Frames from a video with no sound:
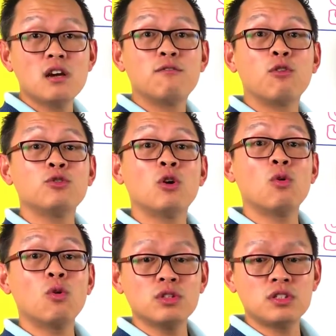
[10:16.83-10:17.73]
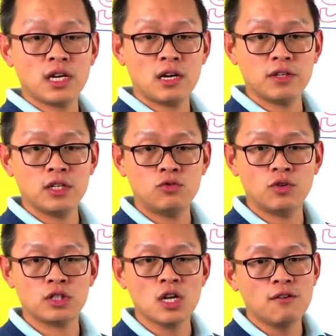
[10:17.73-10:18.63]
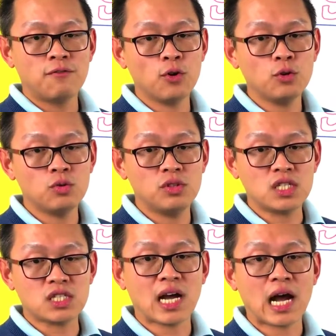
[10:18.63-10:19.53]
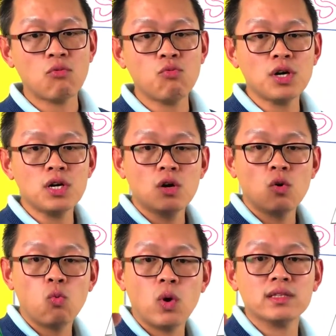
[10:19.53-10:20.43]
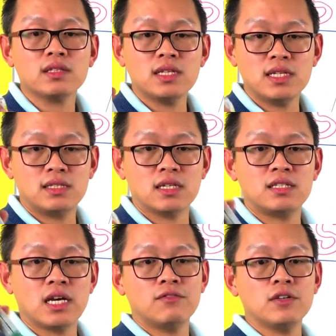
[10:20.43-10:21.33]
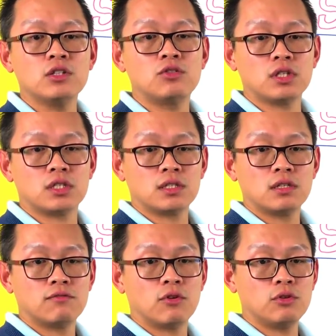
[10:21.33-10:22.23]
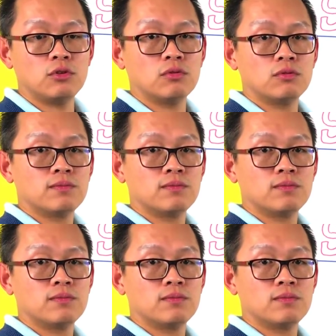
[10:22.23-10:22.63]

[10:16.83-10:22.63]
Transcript: for your own self-interest, for you to discover what is the self-interest for you.